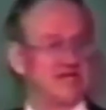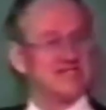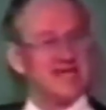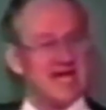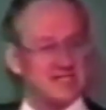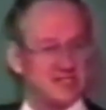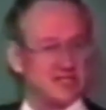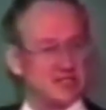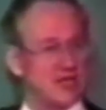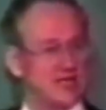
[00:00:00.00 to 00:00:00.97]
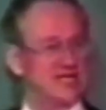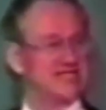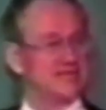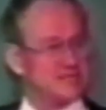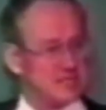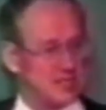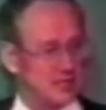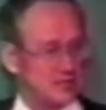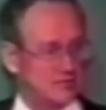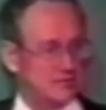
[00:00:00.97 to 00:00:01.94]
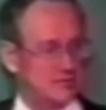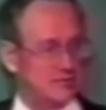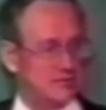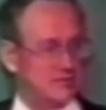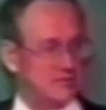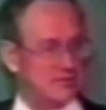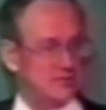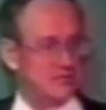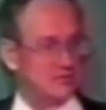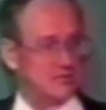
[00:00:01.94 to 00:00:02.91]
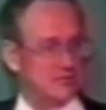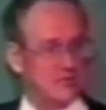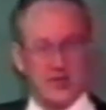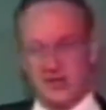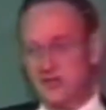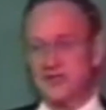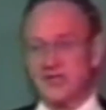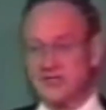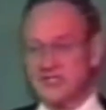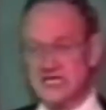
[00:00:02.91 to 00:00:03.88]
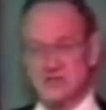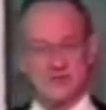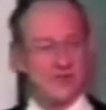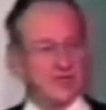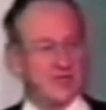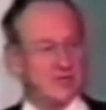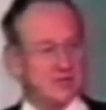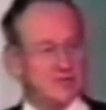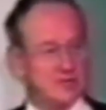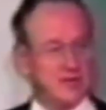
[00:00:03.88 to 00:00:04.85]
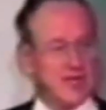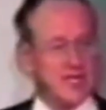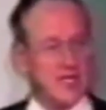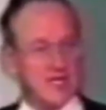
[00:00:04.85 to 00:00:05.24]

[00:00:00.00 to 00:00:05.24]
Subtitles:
his taxes. It's called a subsidy. Well, you'd think these guys were friendly, wouldn't you? Okay,